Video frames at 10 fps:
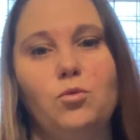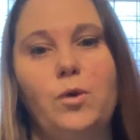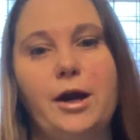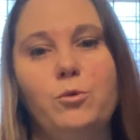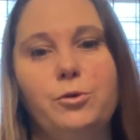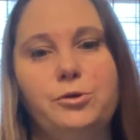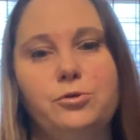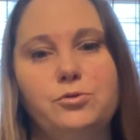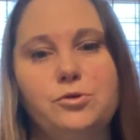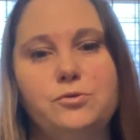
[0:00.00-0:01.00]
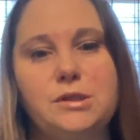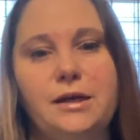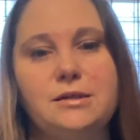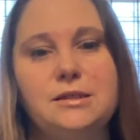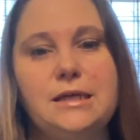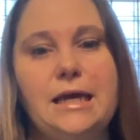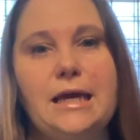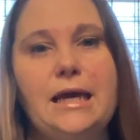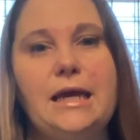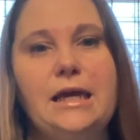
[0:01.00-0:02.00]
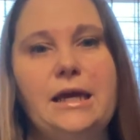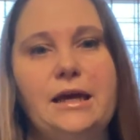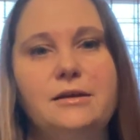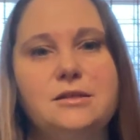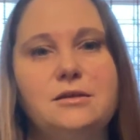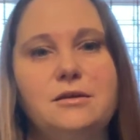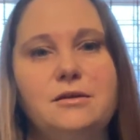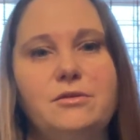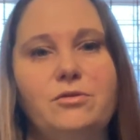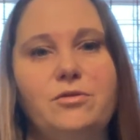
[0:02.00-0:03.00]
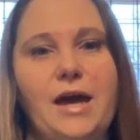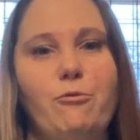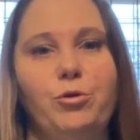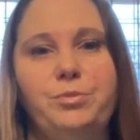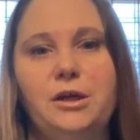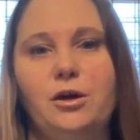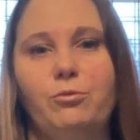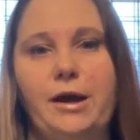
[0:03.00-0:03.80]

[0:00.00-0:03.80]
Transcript: where will you use it, and that will be